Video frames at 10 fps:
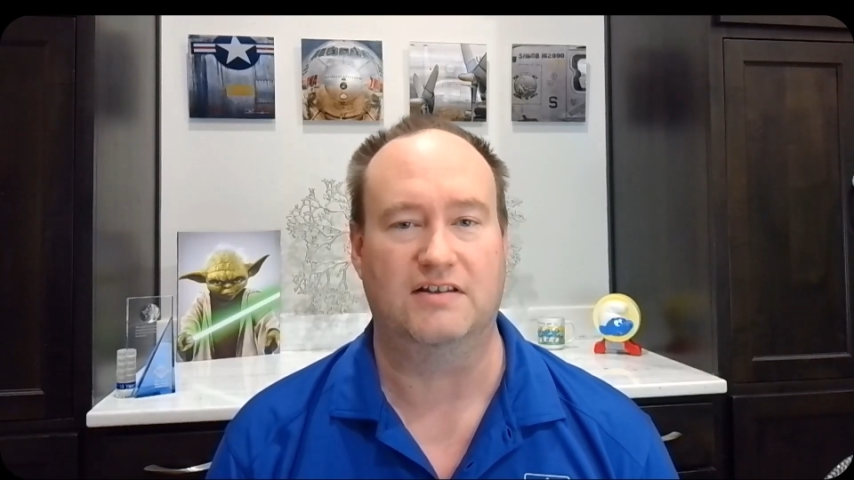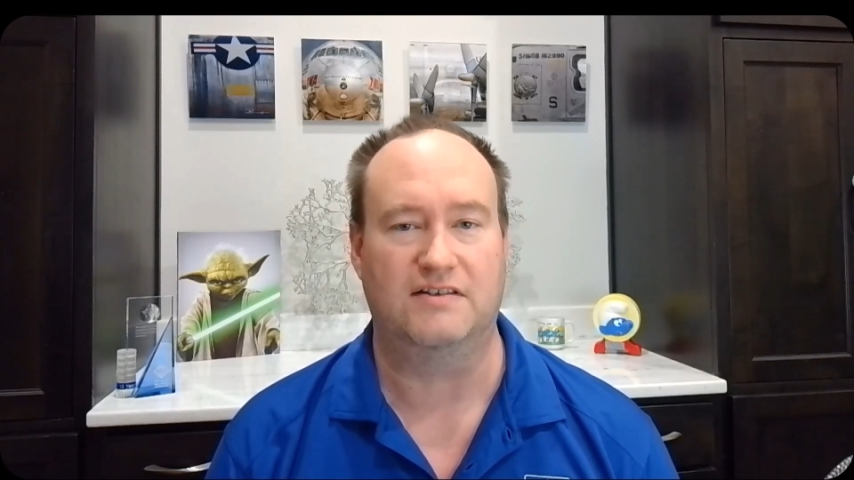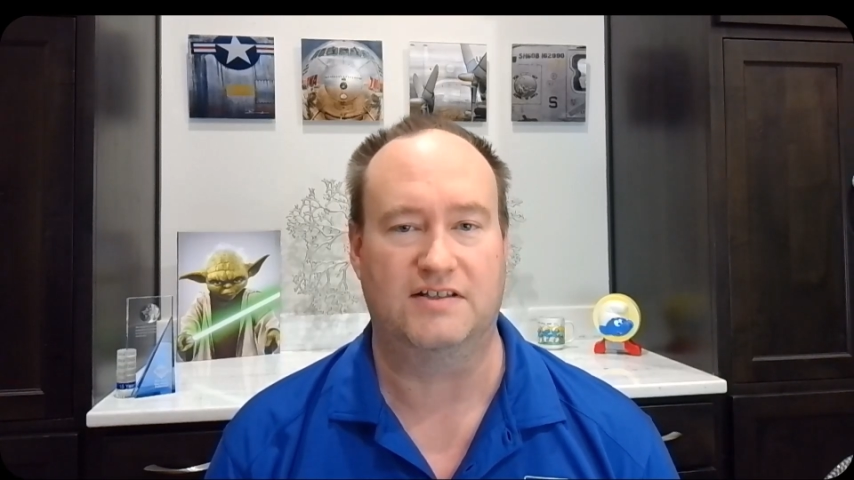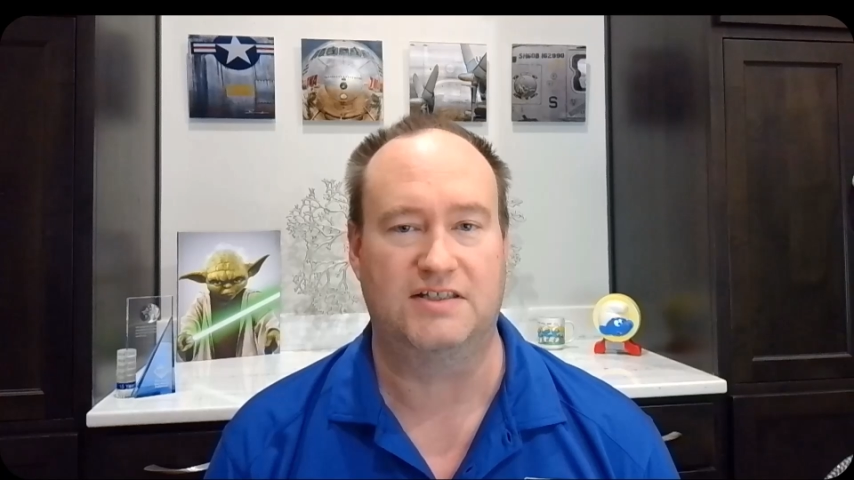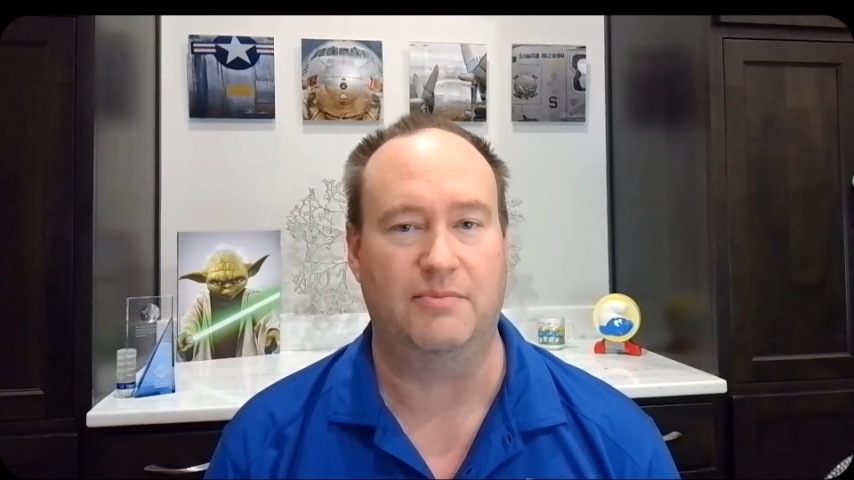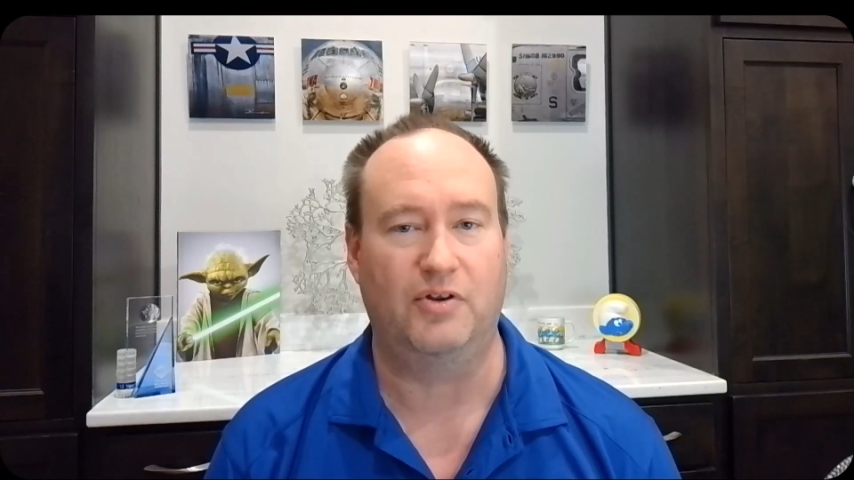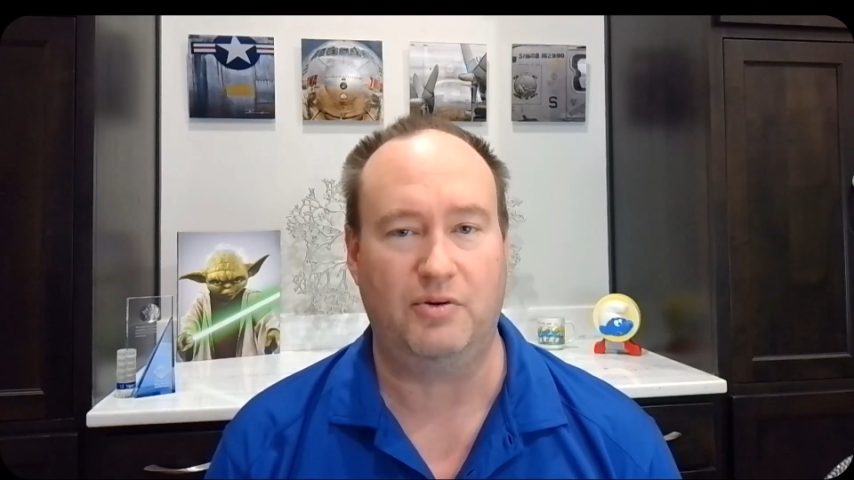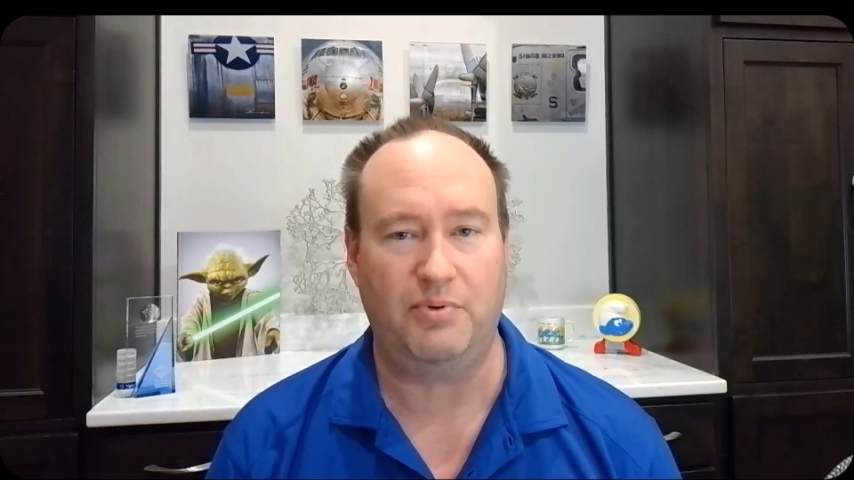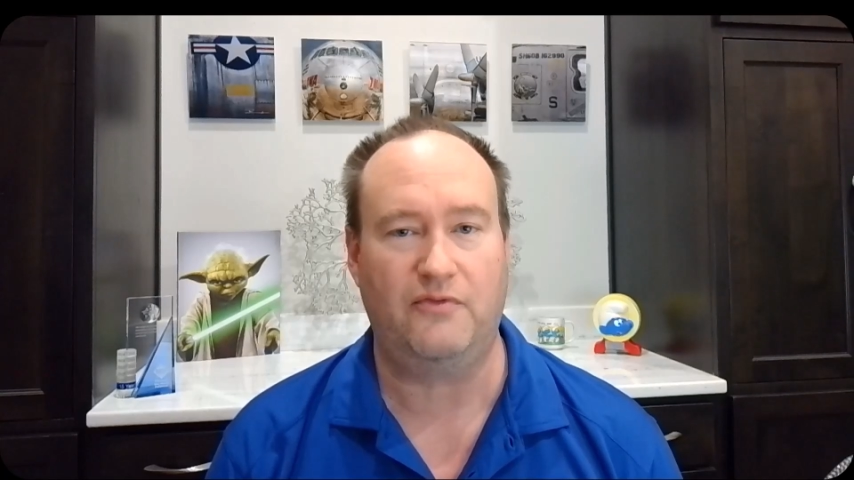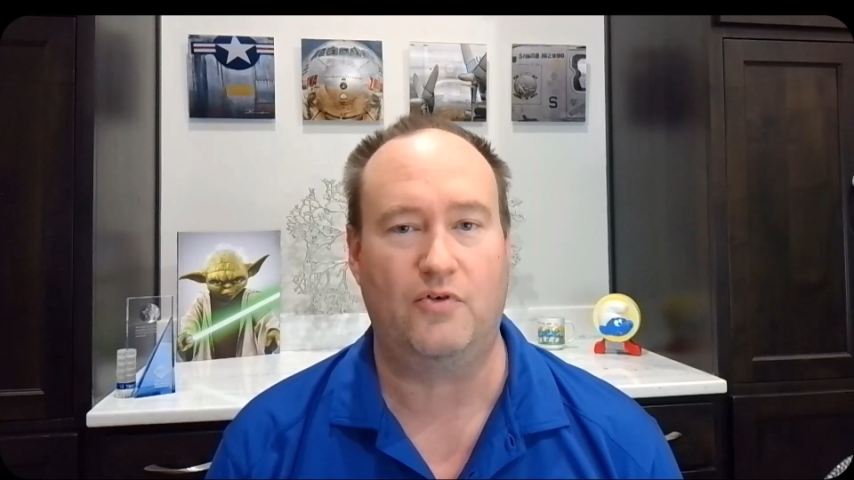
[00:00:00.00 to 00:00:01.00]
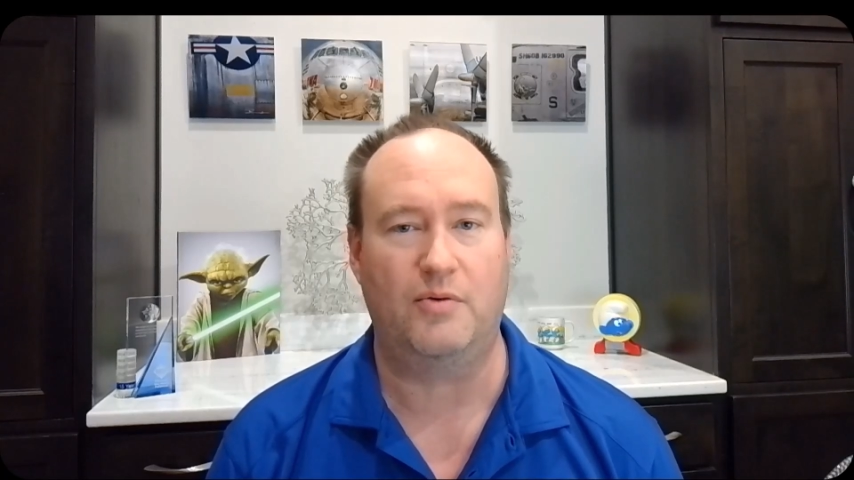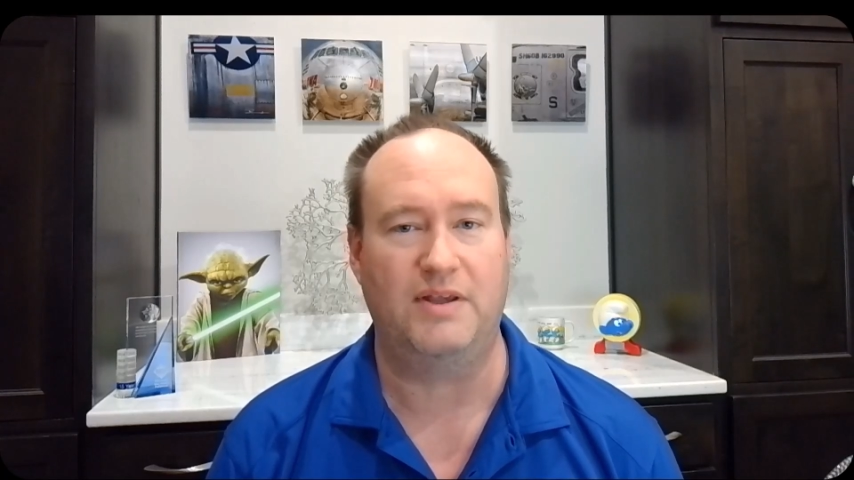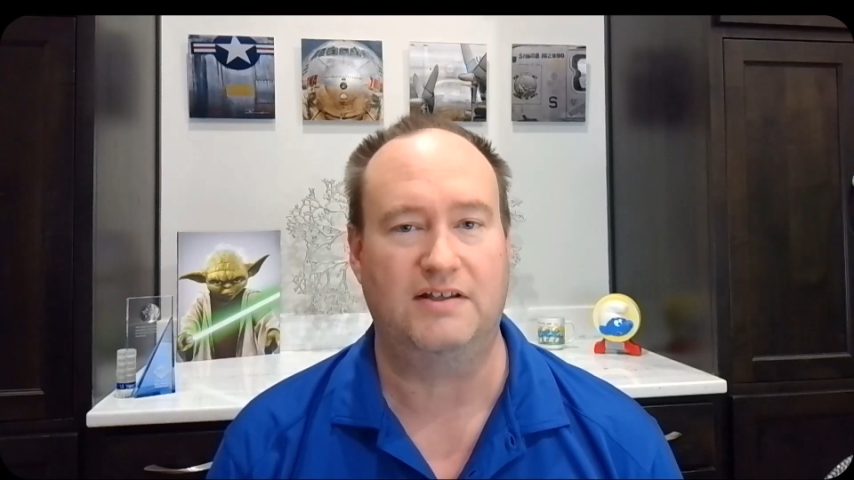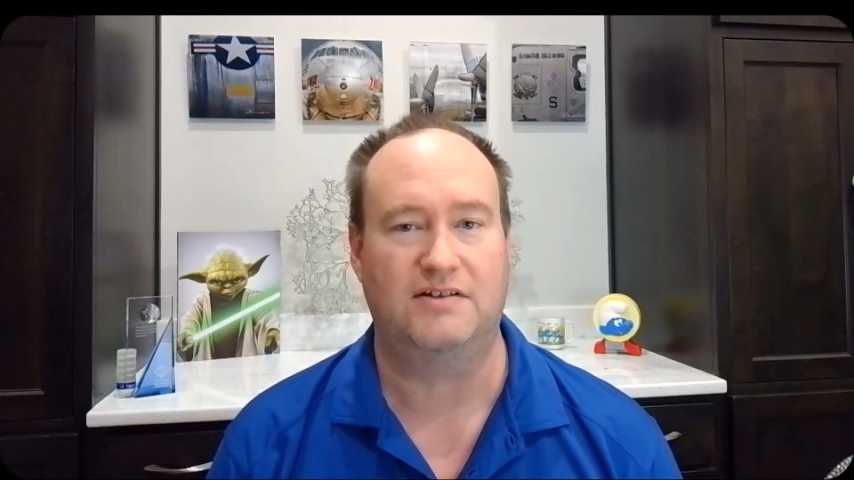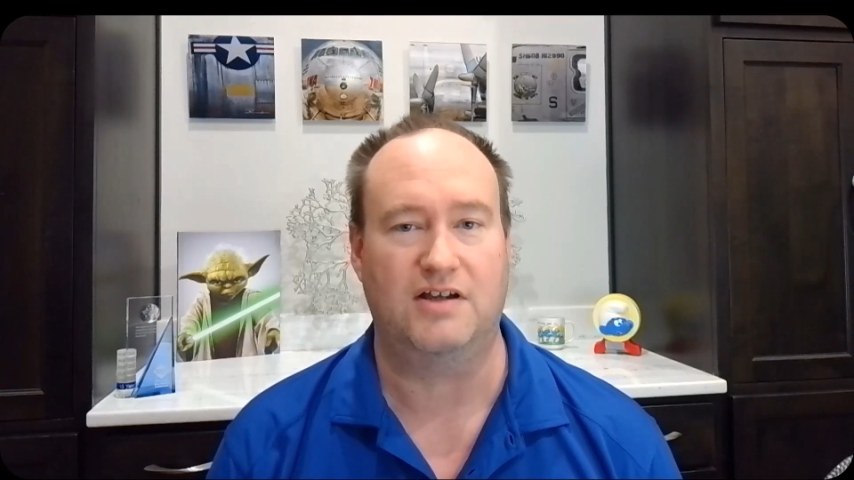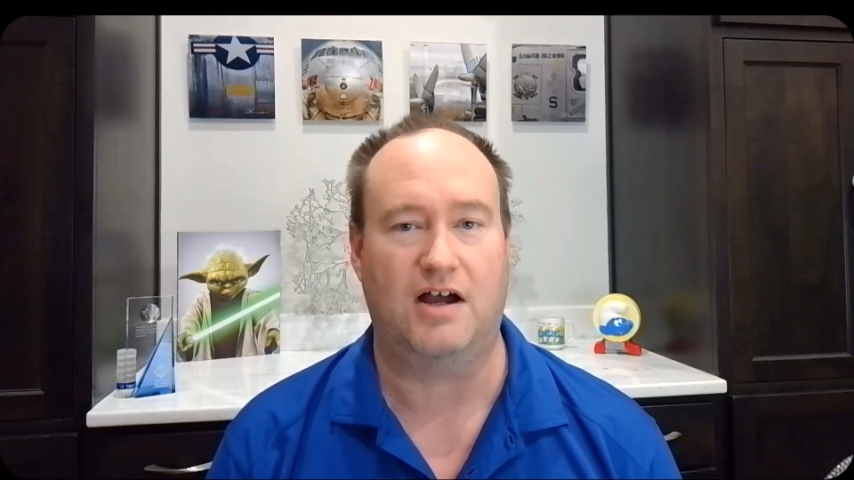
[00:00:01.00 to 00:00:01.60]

similar performance to